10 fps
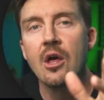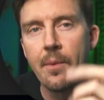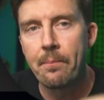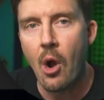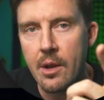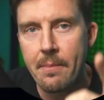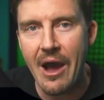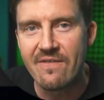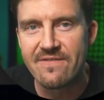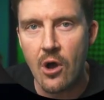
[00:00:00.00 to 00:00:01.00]
the part
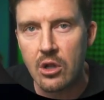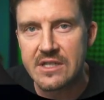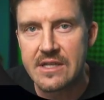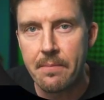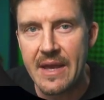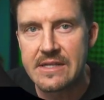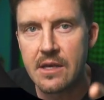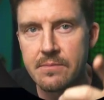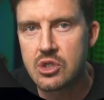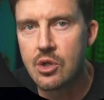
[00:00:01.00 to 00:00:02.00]
about vaults that makes
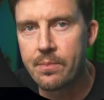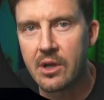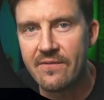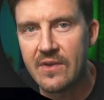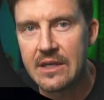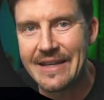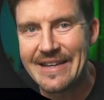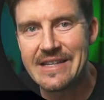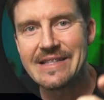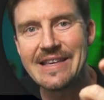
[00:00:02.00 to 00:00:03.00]
them super
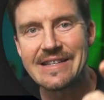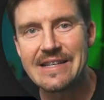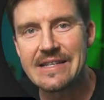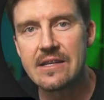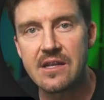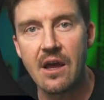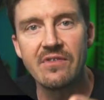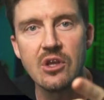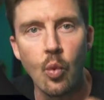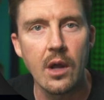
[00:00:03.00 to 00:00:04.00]
convenient is the existence
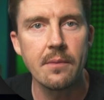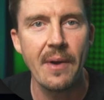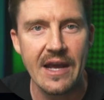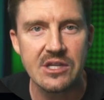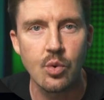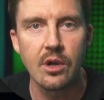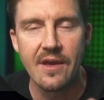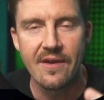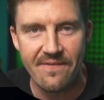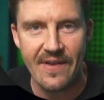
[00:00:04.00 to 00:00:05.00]
of the
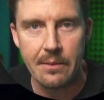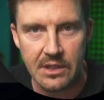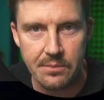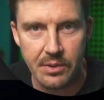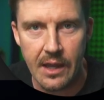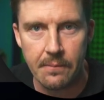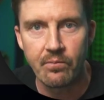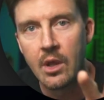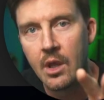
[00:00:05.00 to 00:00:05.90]
1Password family plan.